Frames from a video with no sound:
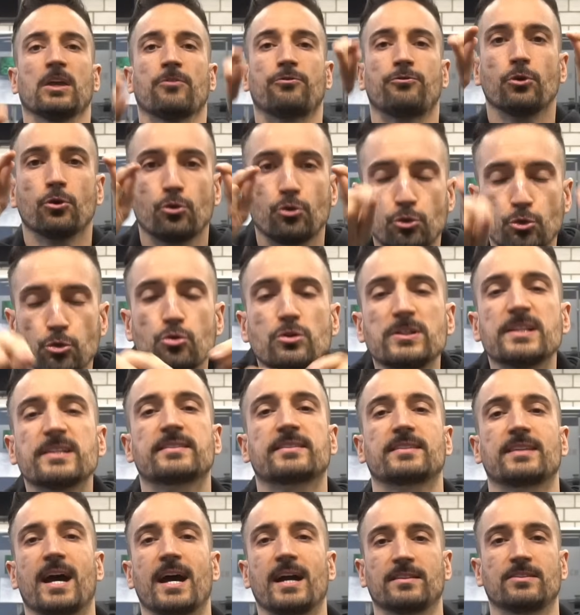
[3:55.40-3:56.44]
If you do
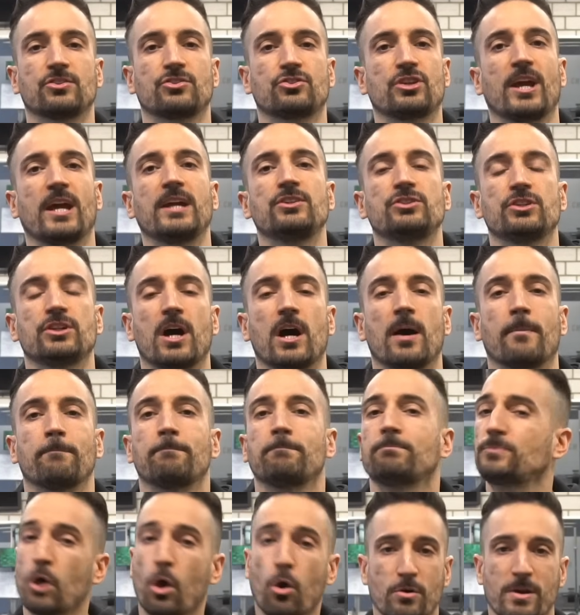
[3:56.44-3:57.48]
decide to change it
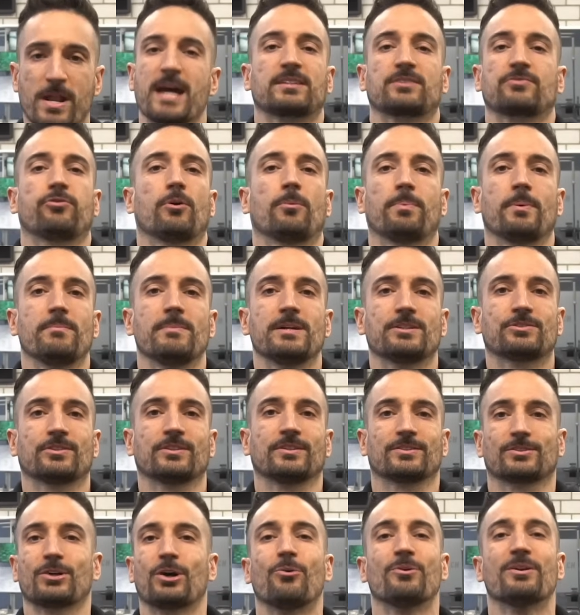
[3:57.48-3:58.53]
up, don't ask for
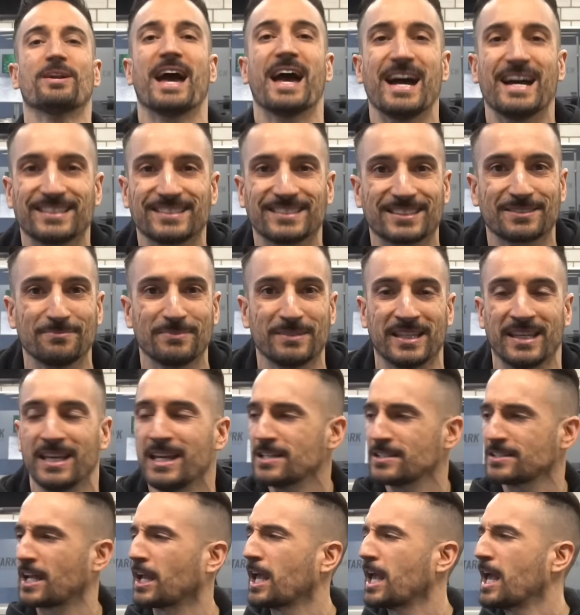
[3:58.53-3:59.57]
permission. Don't ask me.
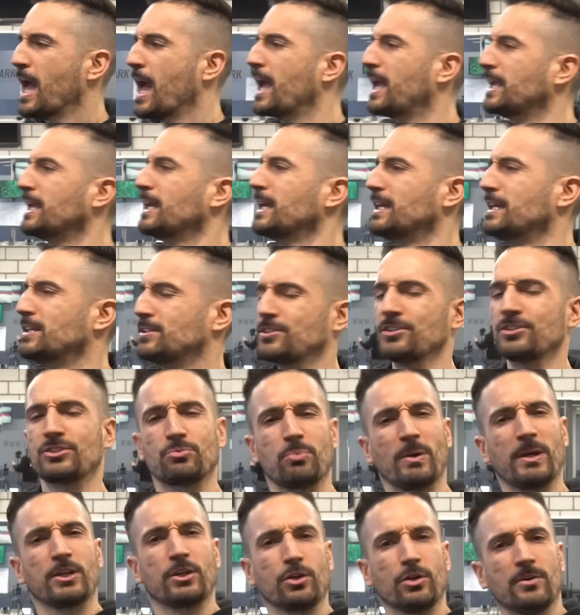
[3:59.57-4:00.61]
It's like, hey, is the
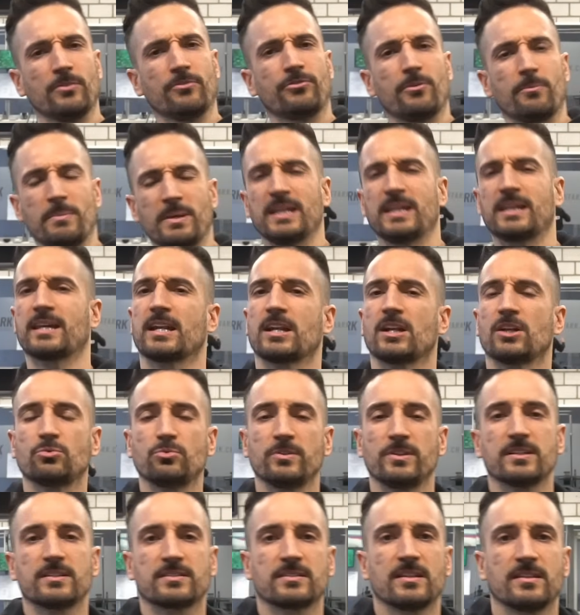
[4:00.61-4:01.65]
swing good for me? Can I do
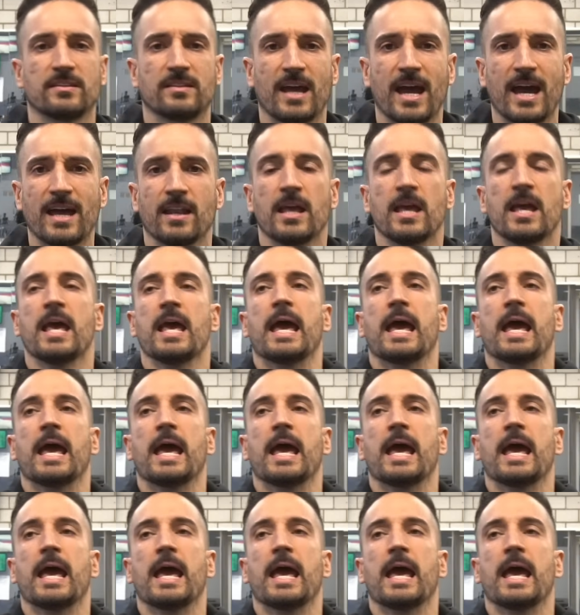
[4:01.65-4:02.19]
this and that?